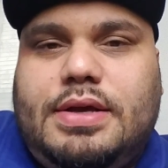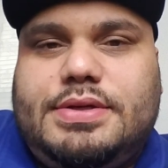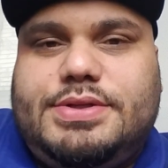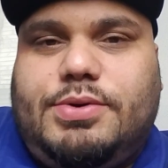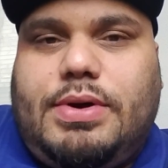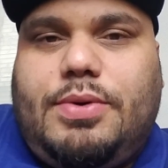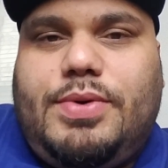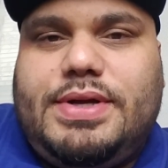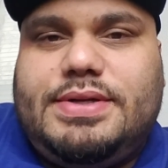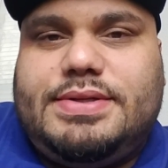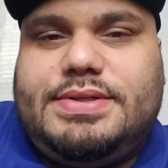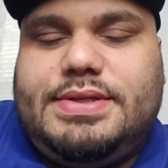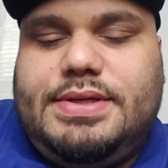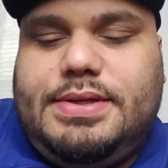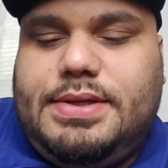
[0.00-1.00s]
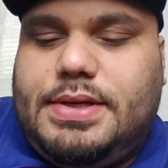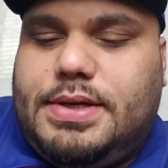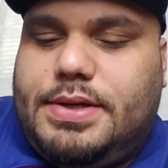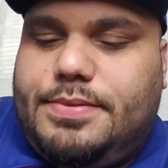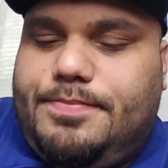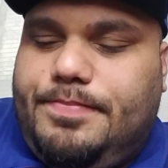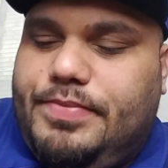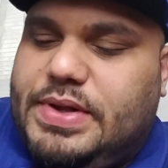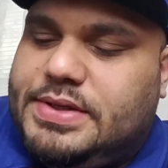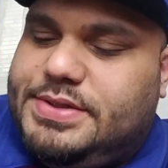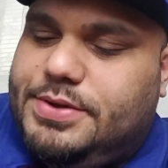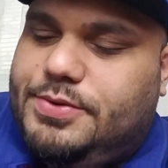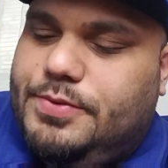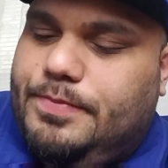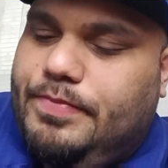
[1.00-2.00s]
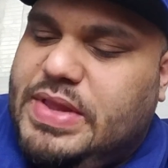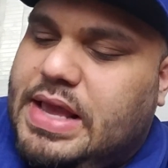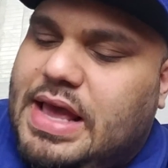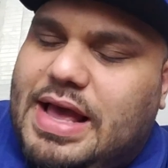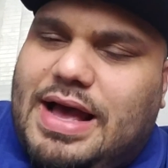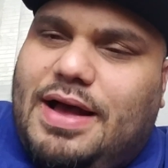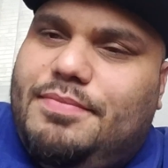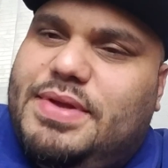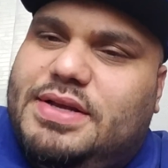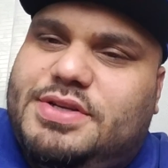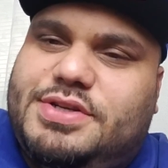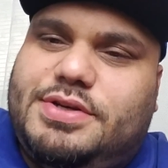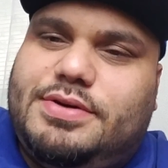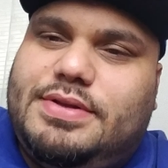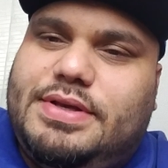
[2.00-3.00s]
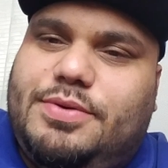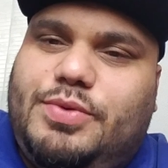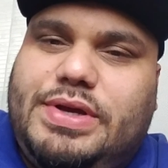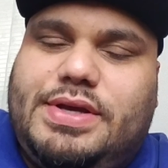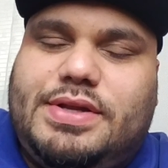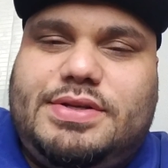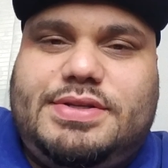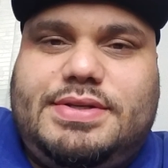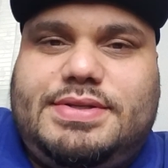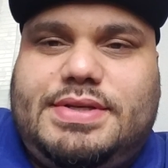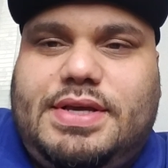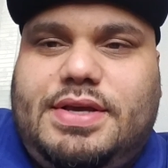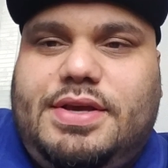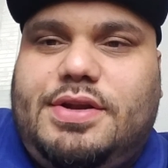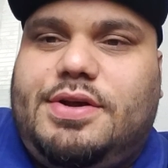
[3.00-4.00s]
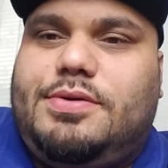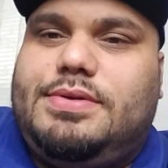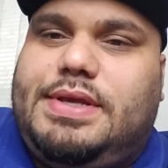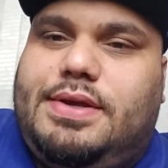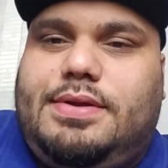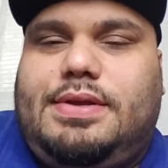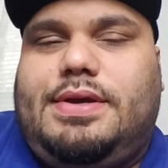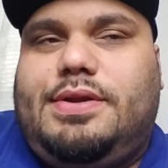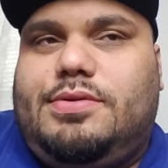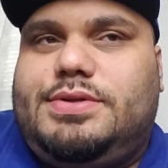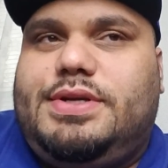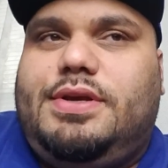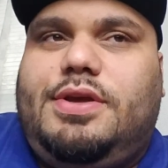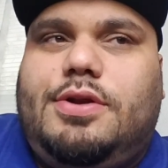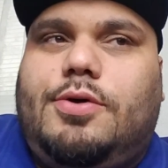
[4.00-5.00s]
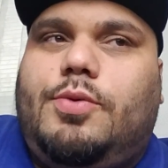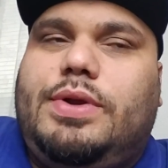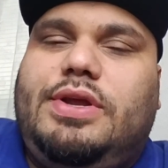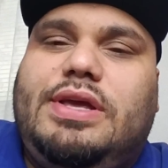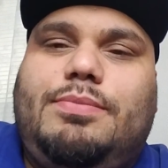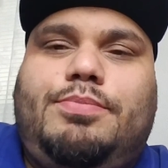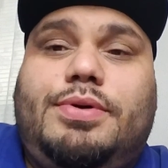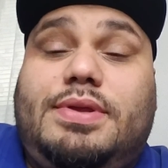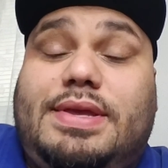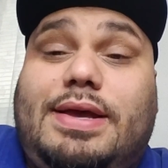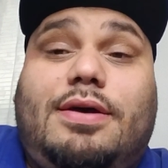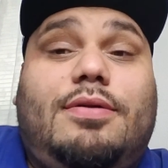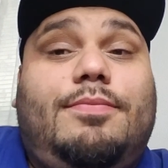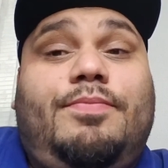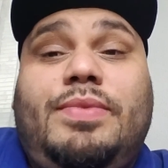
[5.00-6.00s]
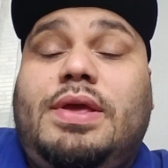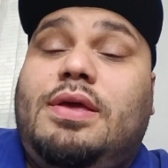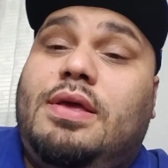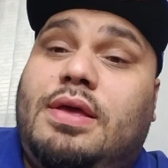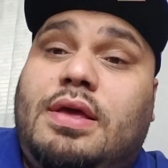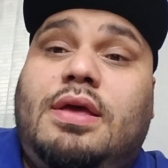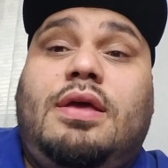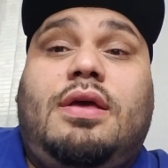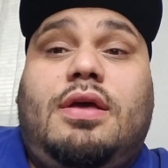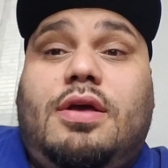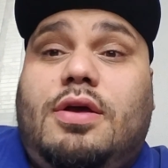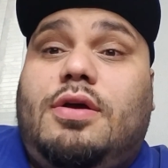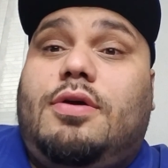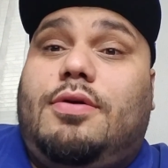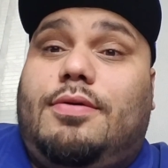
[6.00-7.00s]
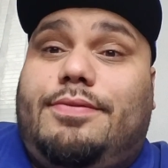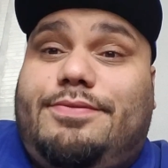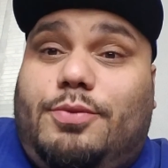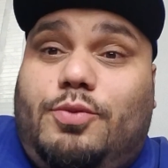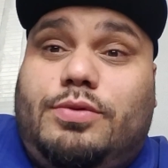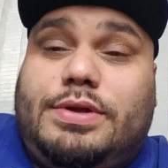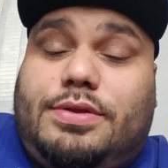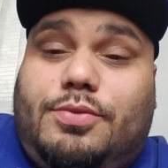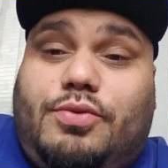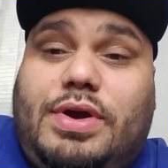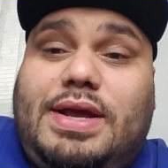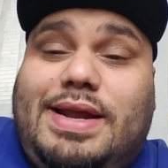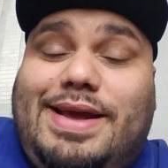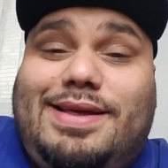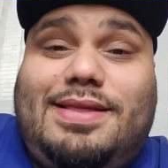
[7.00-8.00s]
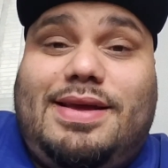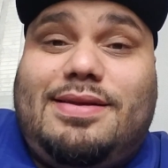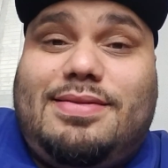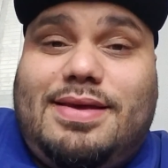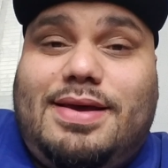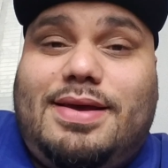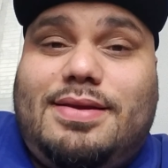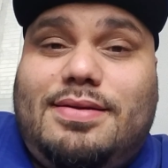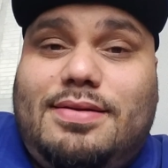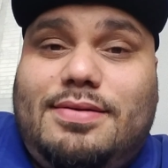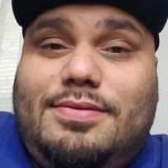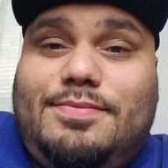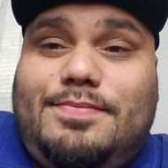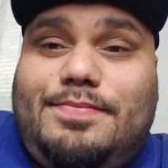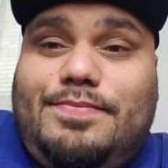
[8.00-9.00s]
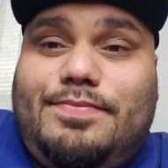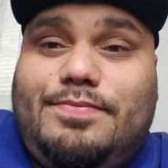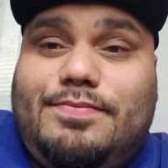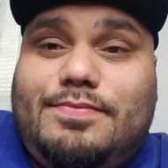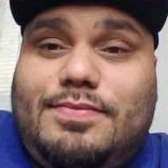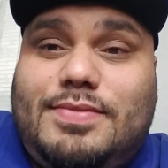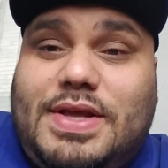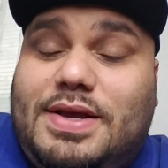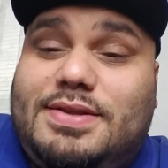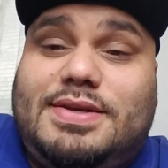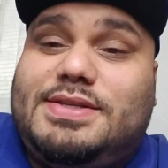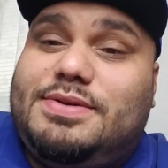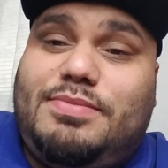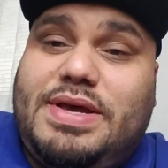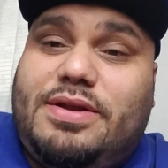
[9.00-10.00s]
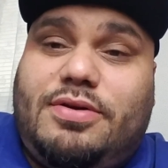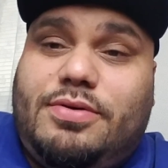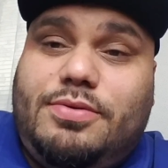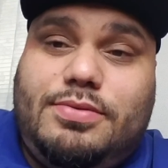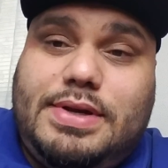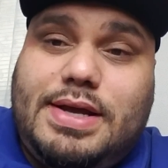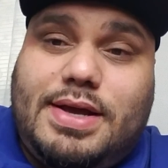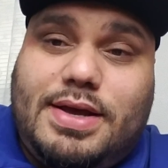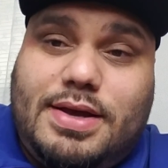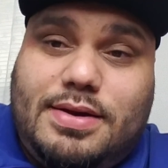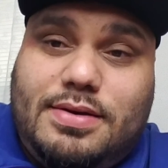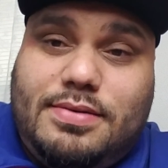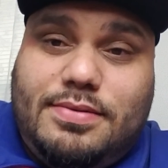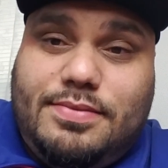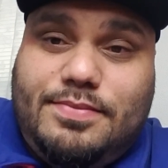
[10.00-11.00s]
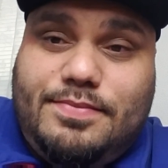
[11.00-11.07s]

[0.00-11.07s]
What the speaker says: So I want to see, so I'm not sure that we can just say, Daniel J. When you get put down with the right hand like that, it doesn't matter who died.